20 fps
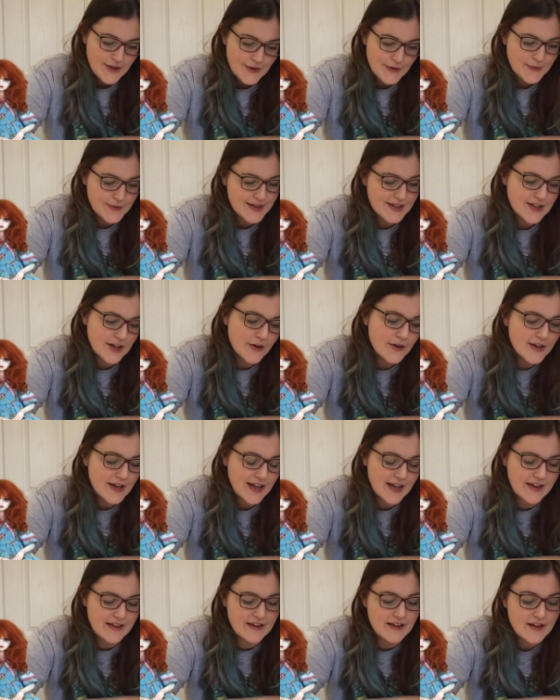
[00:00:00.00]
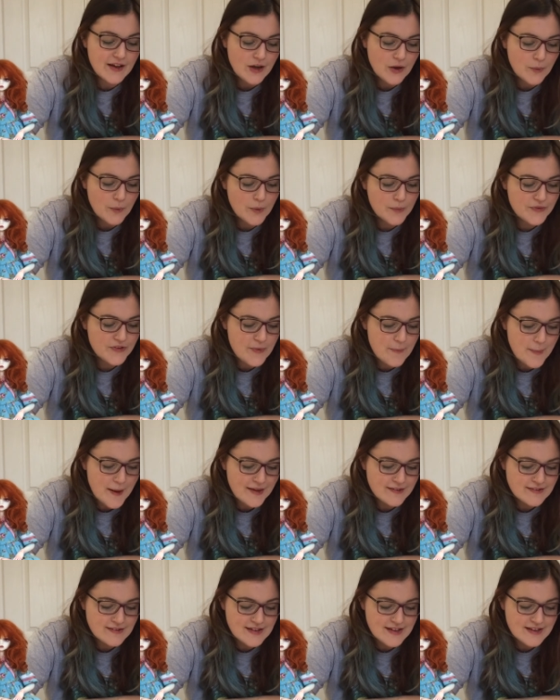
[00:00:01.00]
Okie dokie. What was the
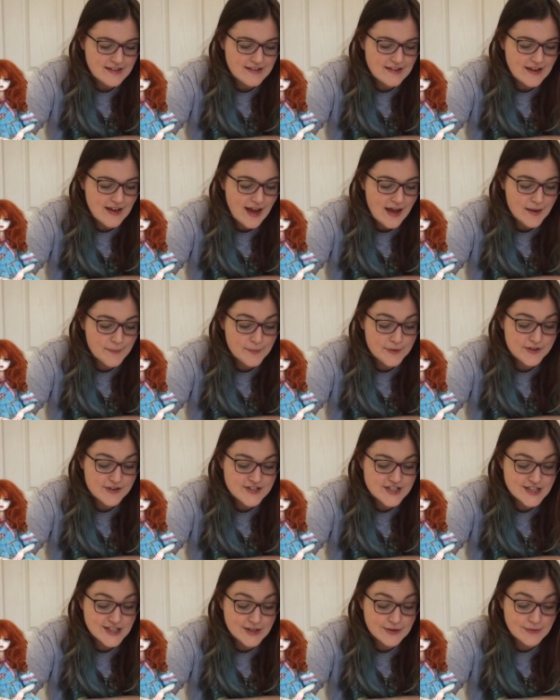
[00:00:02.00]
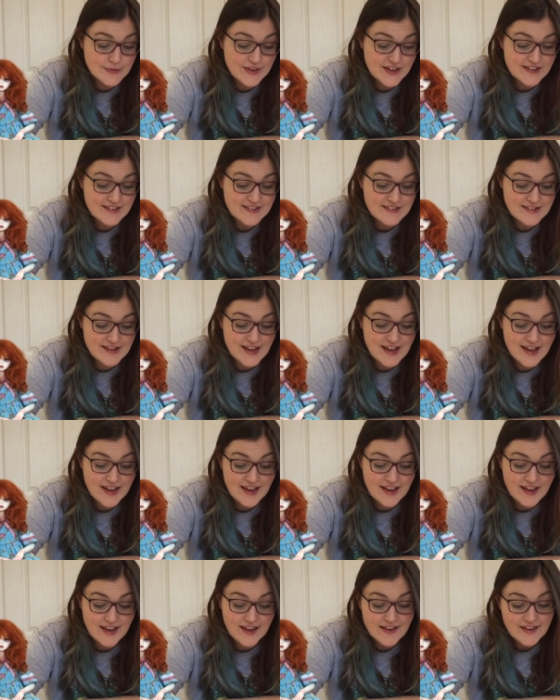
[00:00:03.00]
best thing that happened to you this
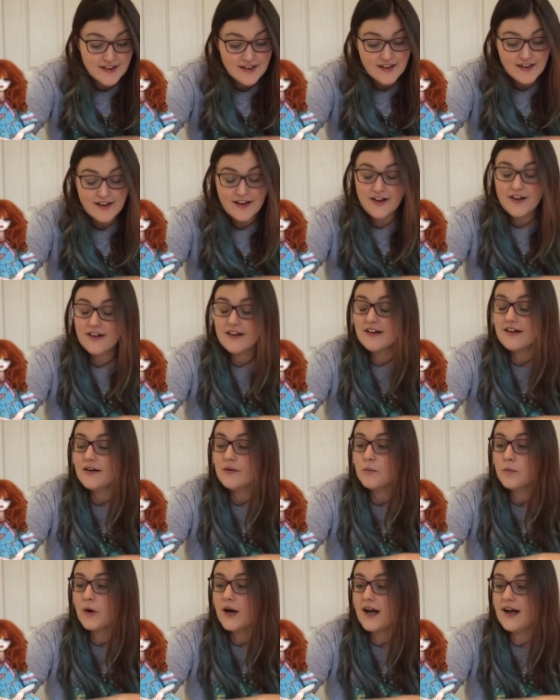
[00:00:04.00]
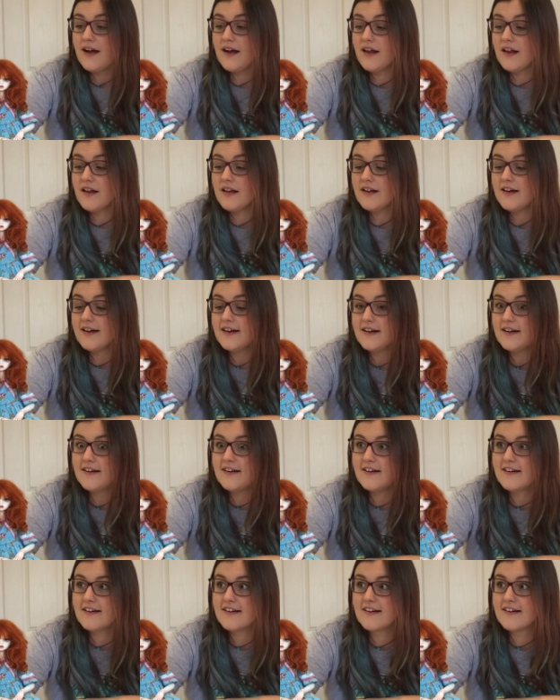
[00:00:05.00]
year? Well,
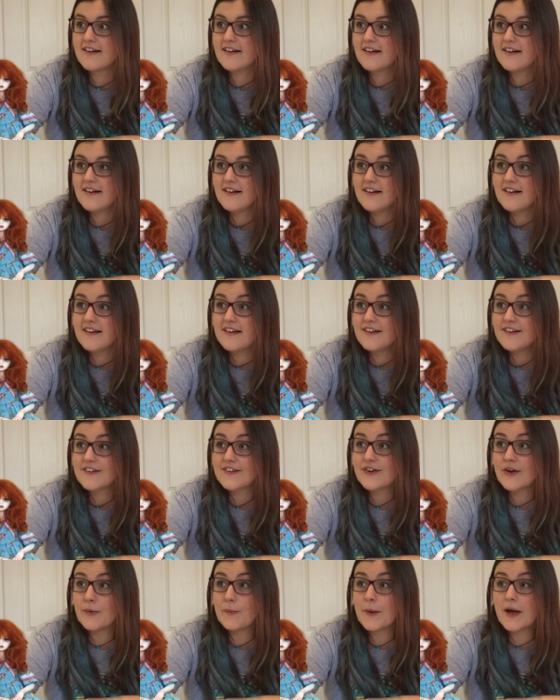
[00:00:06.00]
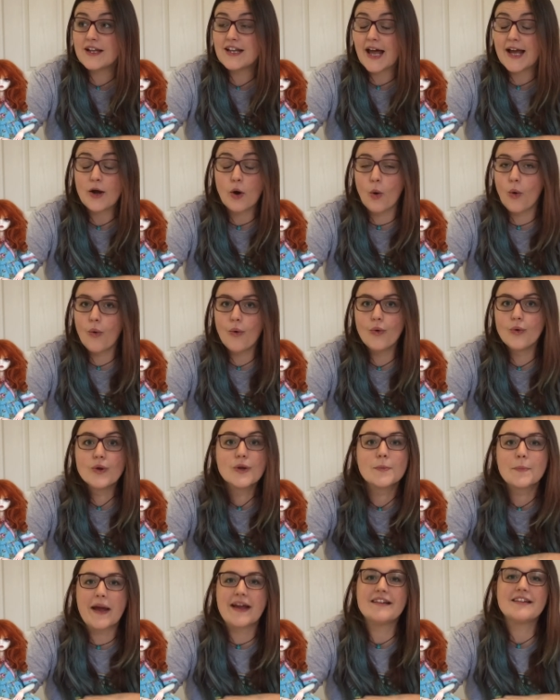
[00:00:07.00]
so like
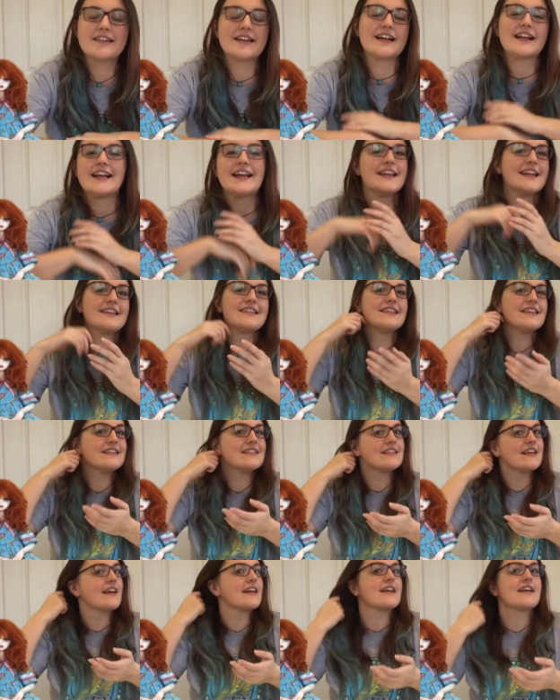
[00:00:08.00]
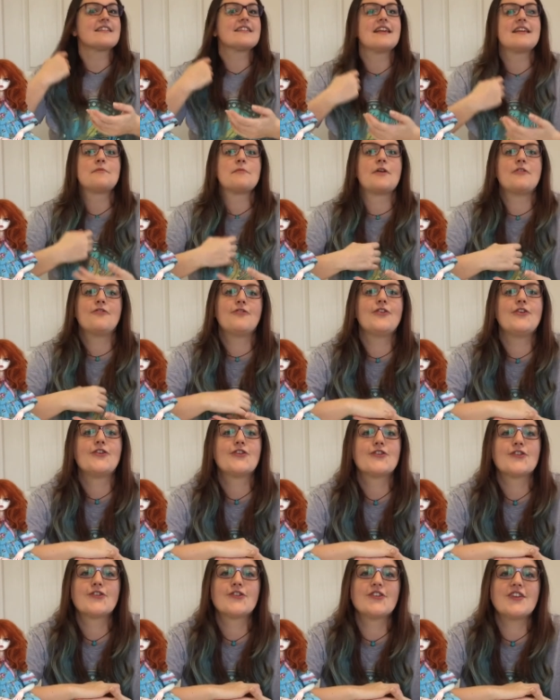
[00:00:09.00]
basically, this is, like I said, my
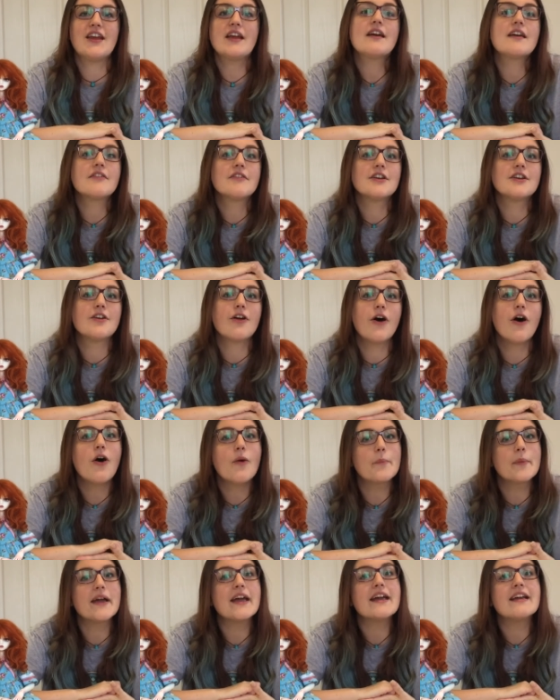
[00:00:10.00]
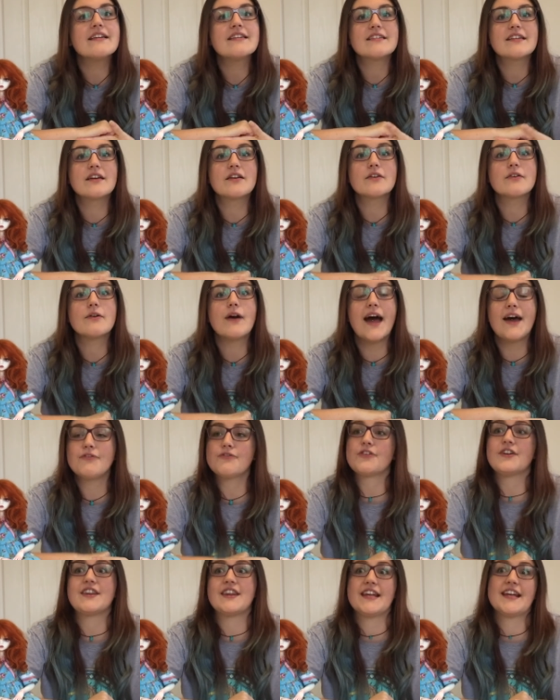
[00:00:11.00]
first year in the hobby, so
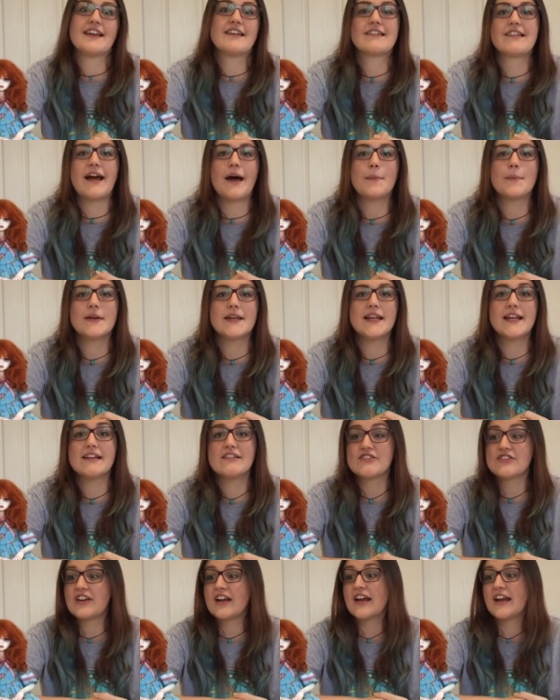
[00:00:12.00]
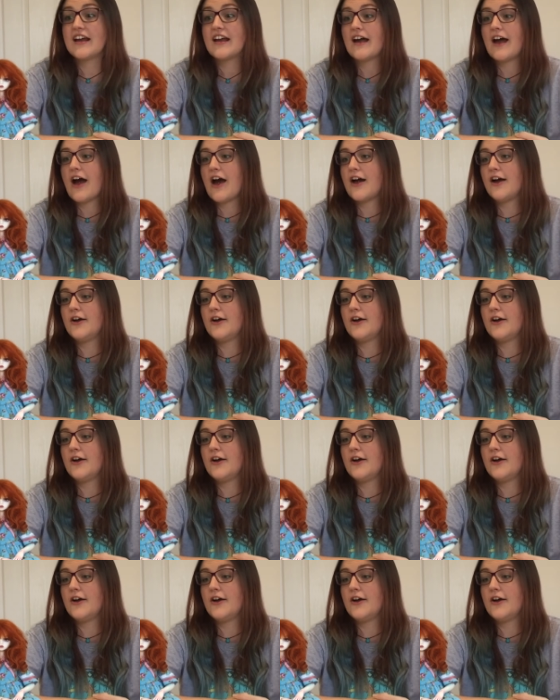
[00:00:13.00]
everything has happened this year.